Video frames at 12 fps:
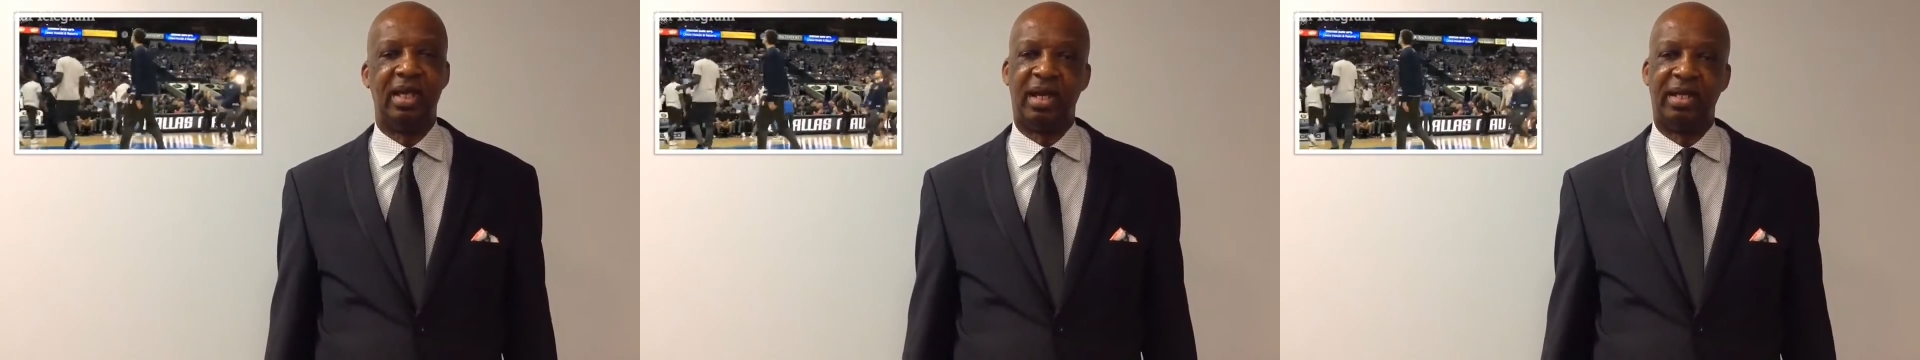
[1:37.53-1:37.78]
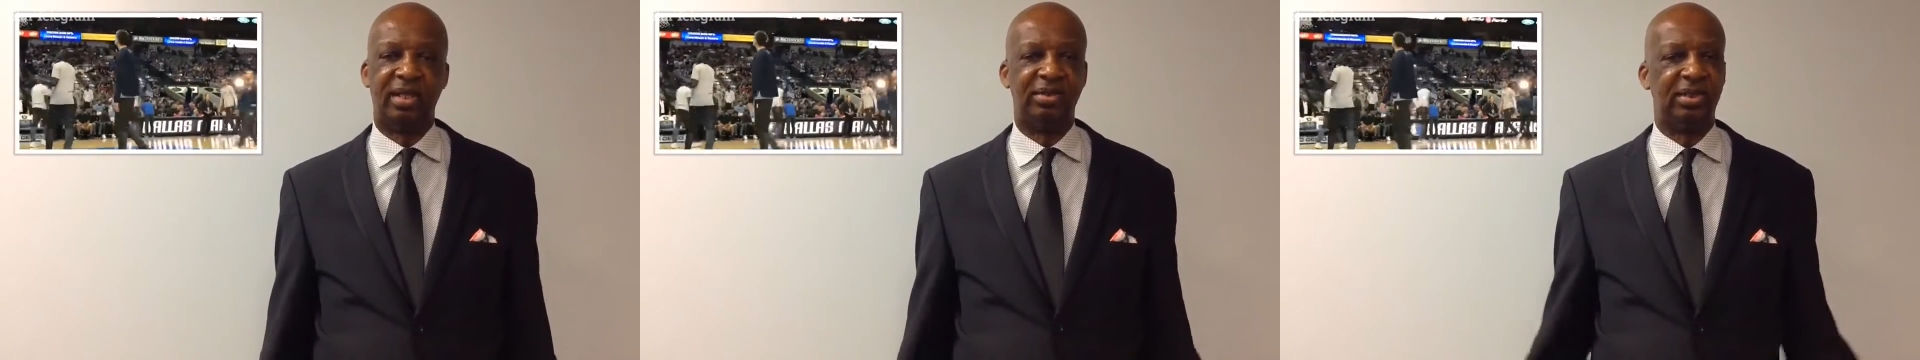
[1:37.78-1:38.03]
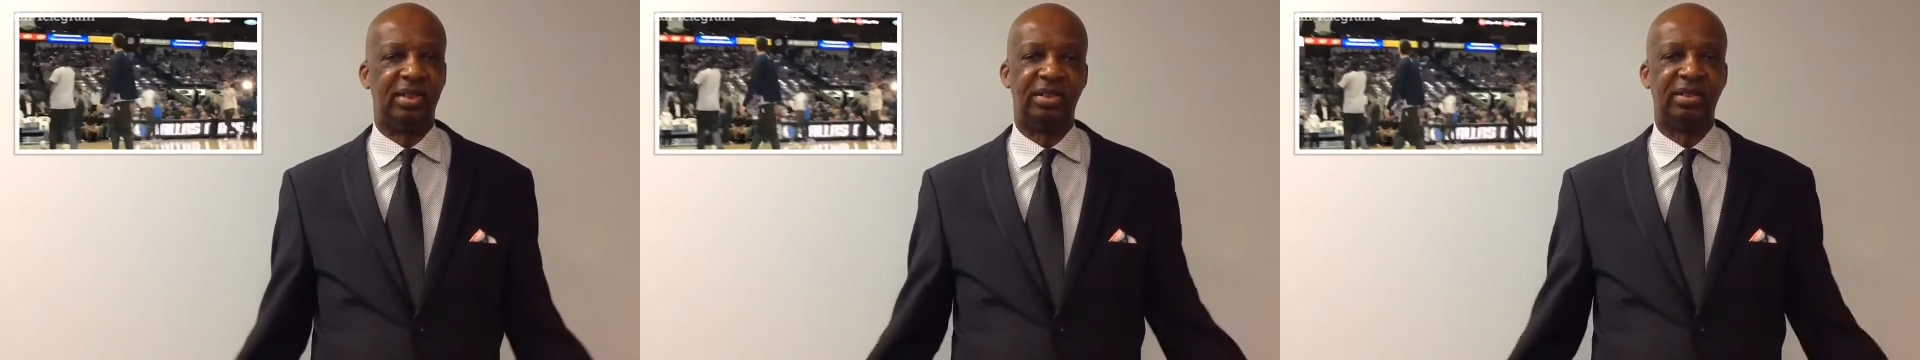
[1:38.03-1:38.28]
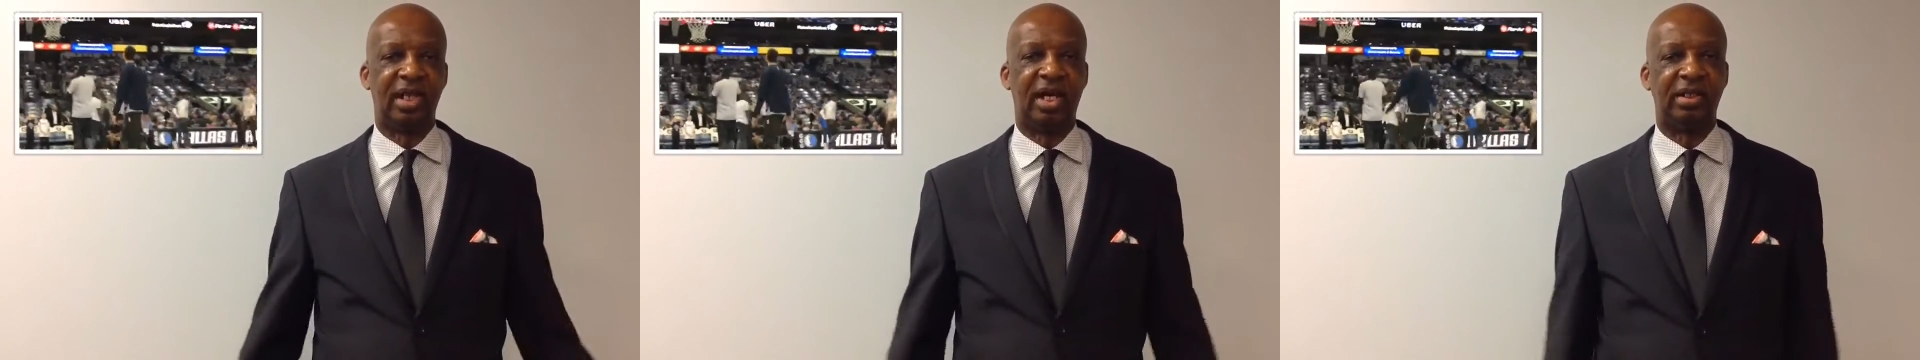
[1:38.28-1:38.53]
And there's a good
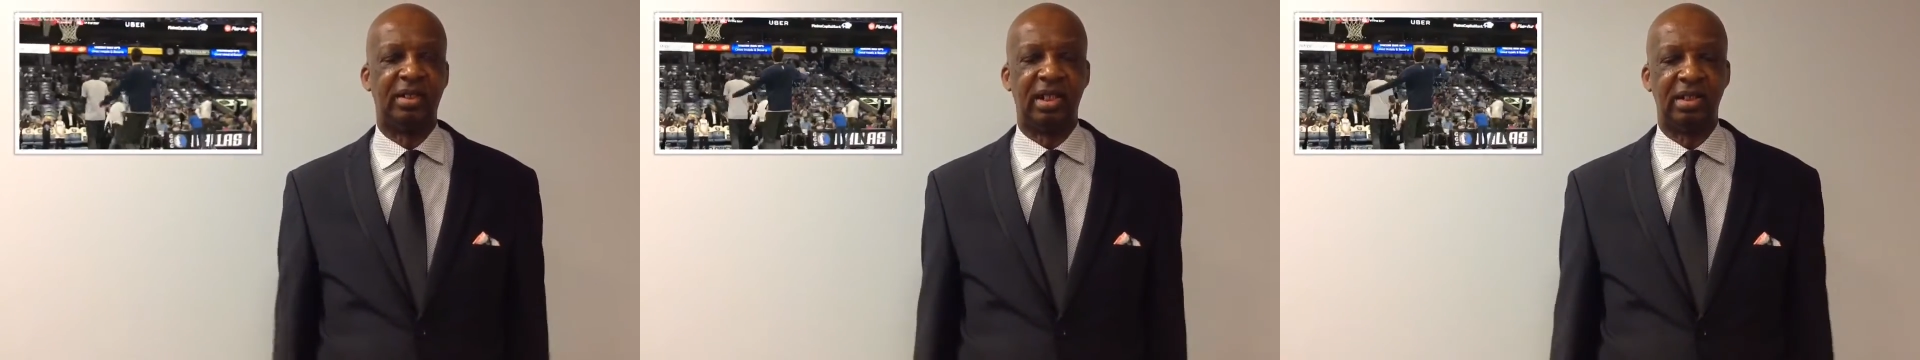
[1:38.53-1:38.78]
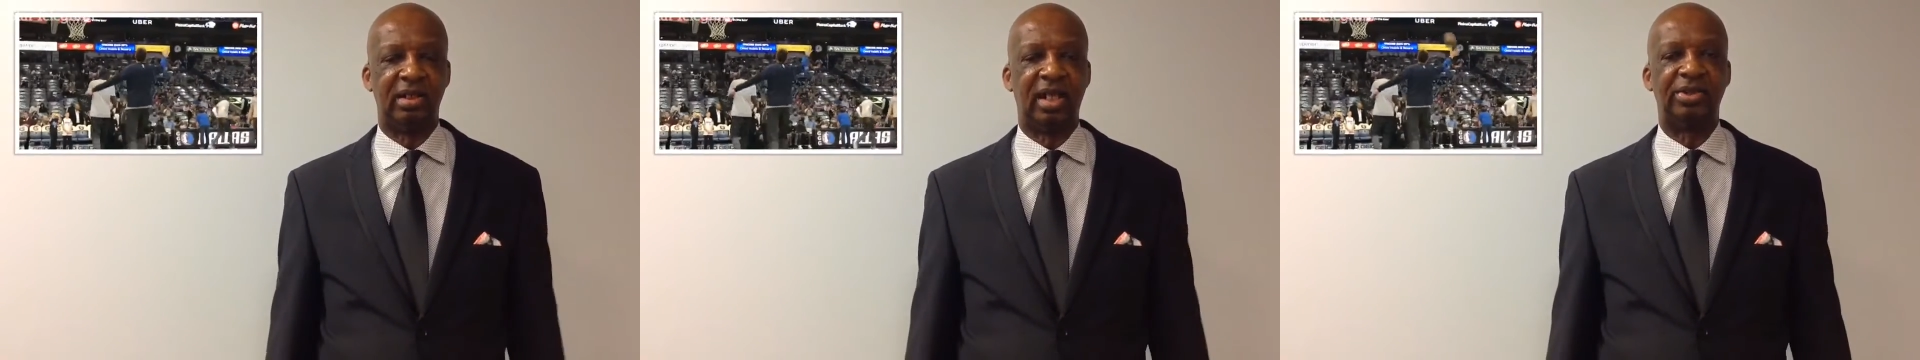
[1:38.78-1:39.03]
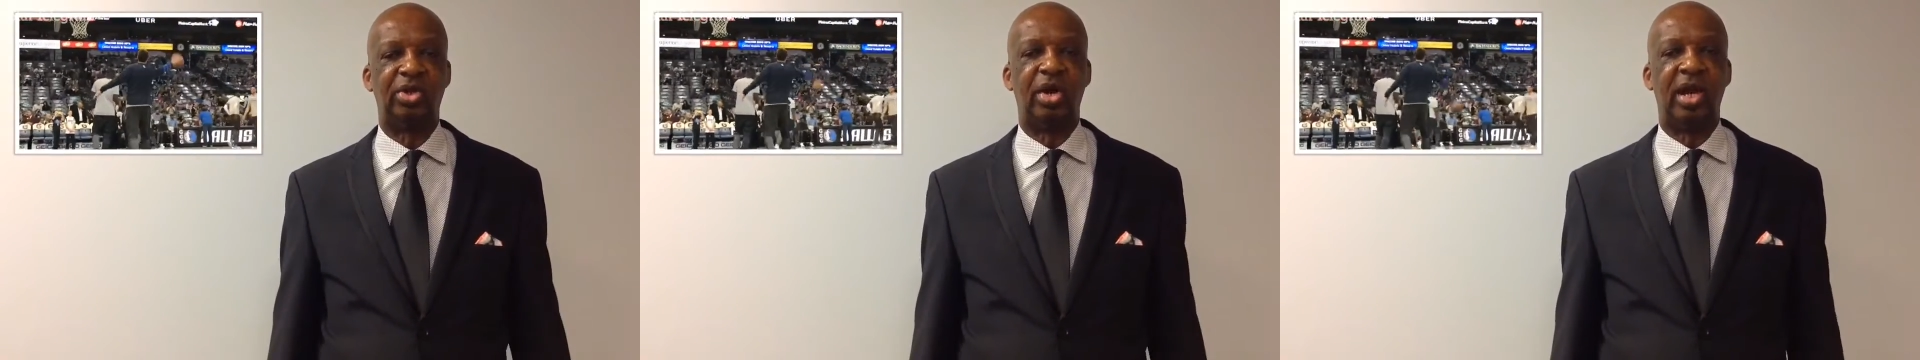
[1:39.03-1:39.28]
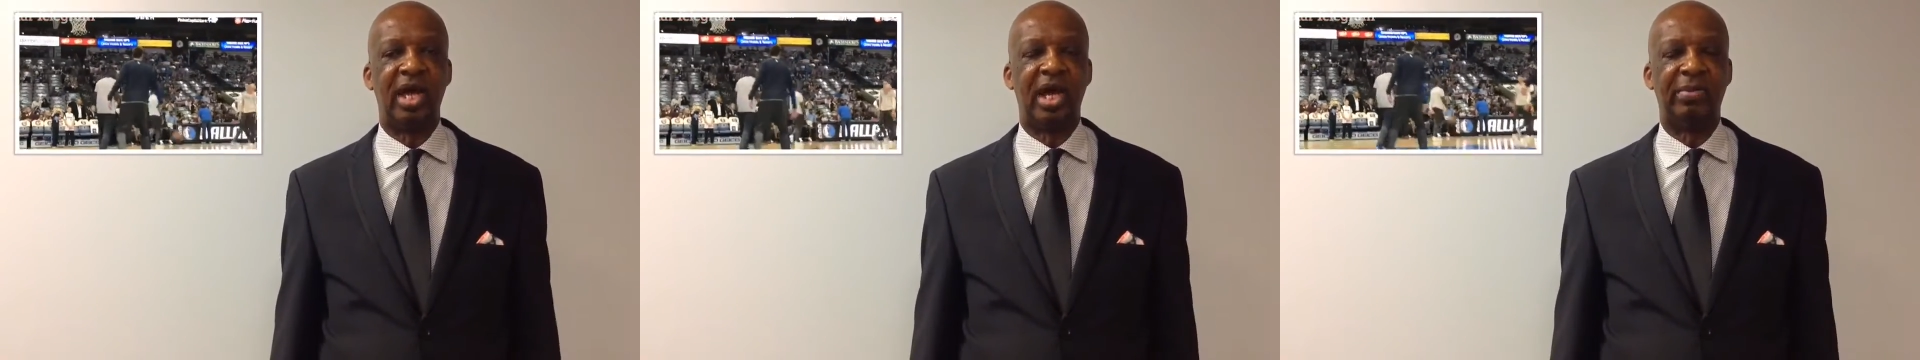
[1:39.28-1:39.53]
shot that that's
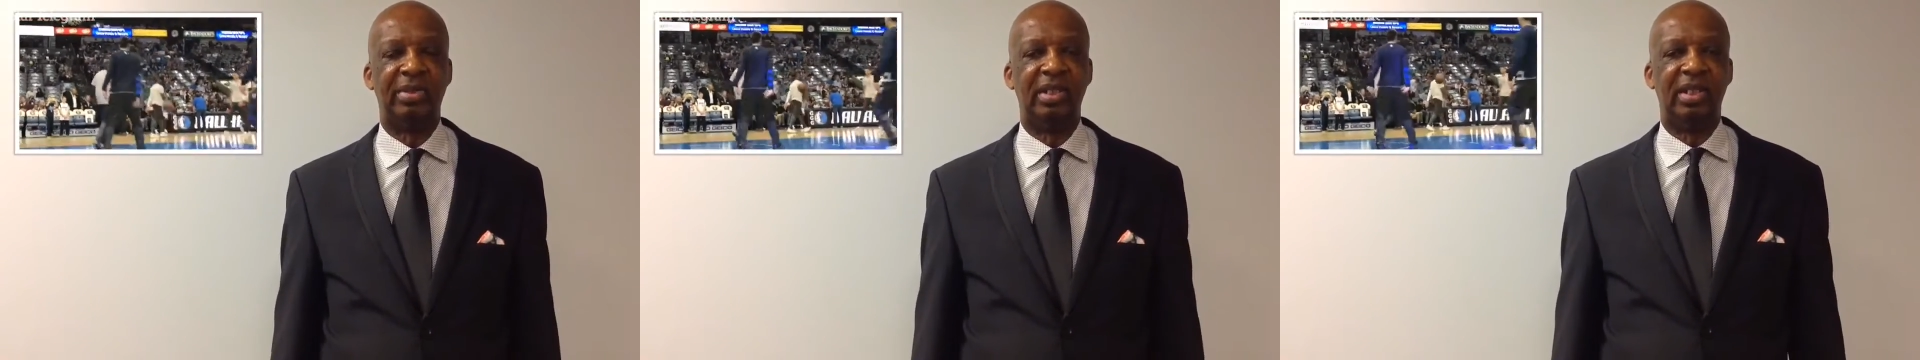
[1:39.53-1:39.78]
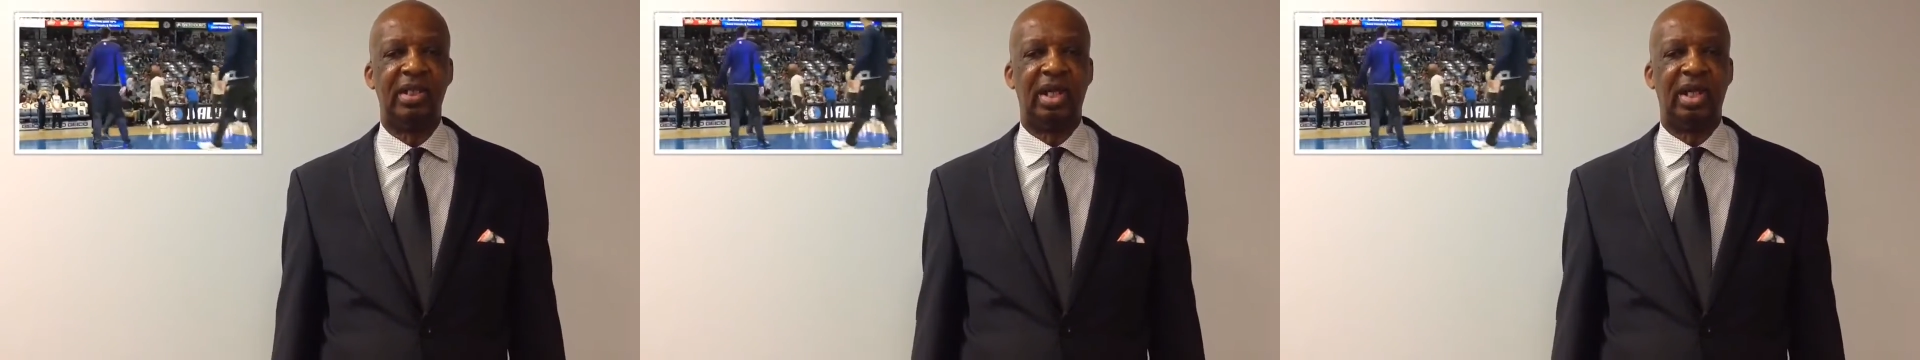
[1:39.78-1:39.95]
going to happen.